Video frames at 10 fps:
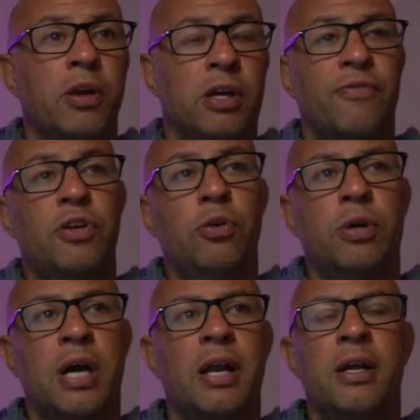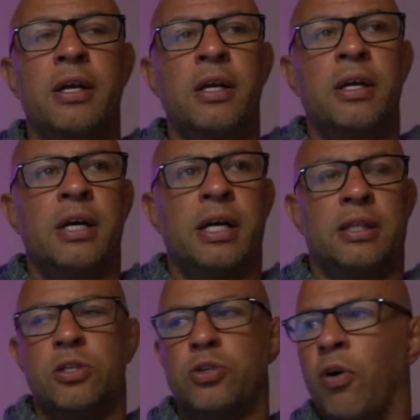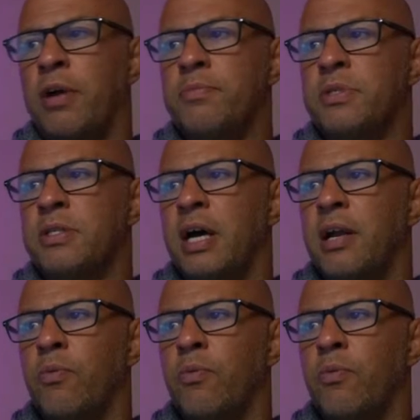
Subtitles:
Like if you look at the times that